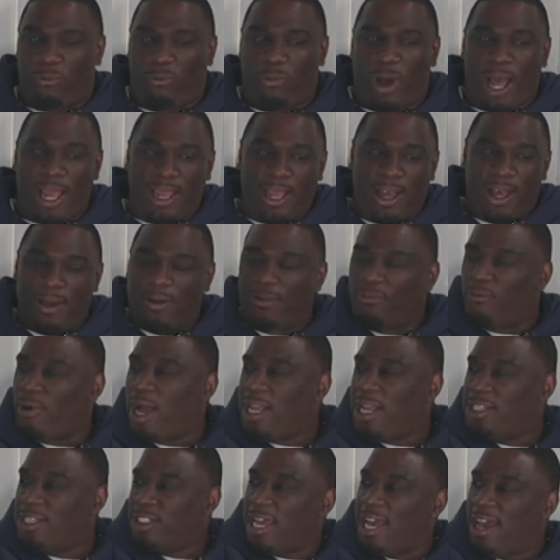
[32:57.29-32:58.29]
why
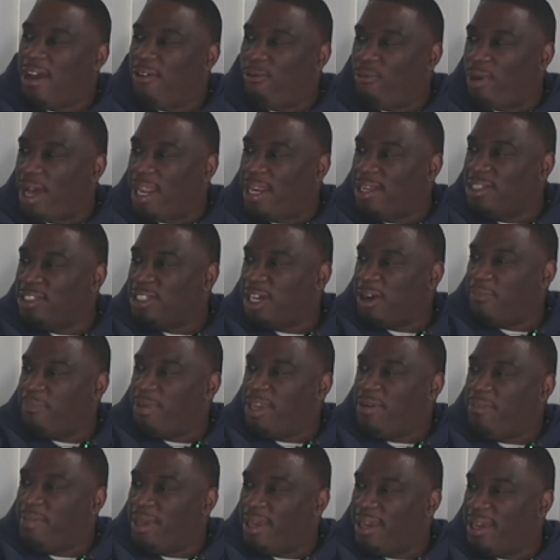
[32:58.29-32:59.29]
did y'all
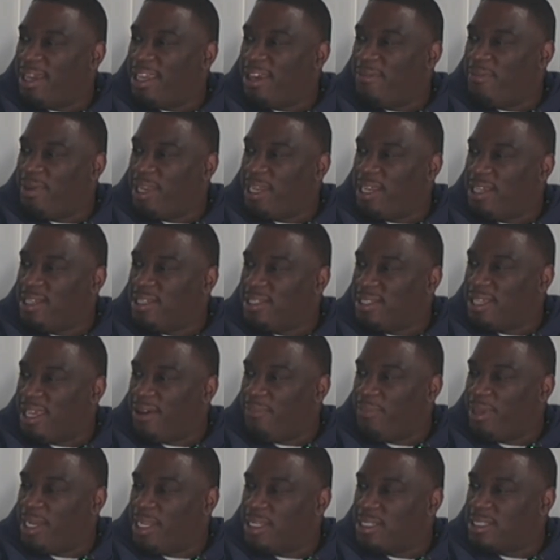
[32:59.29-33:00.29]
meet me and give
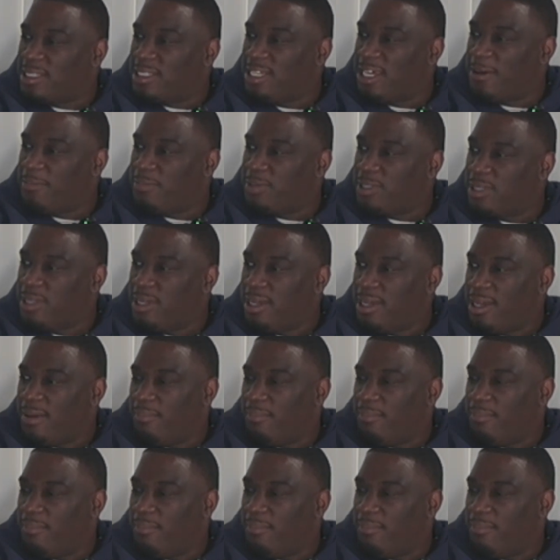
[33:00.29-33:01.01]
me these tips?